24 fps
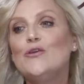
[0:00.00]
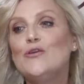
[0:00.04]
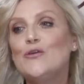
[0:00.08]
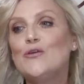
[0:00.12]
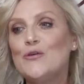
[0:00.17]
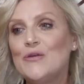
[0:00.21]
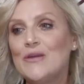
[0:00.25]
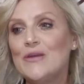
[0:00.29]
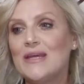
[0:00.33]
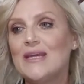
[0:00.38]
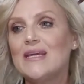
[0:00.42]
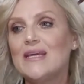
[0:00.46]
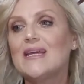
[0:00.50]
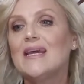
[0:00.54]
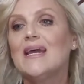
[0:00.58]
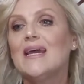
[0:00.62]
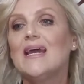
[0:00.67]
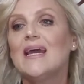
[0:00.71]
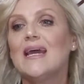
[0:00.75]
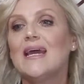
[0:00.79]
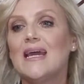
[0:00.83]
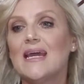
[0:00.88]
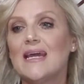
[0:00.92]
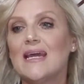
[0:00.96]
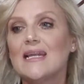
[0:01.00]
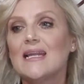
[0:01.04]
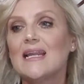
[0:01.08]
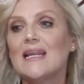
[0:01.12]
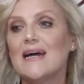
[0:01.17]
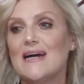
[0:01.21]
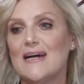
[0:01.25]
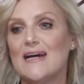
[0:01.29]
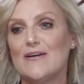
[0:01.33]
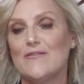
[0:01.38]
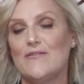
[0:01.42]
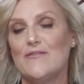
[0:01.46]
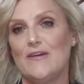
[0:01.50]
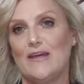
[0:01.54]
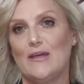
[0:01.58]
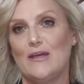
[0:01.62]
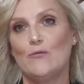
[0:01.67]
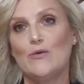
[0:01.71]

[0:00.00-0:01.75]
unique LRV,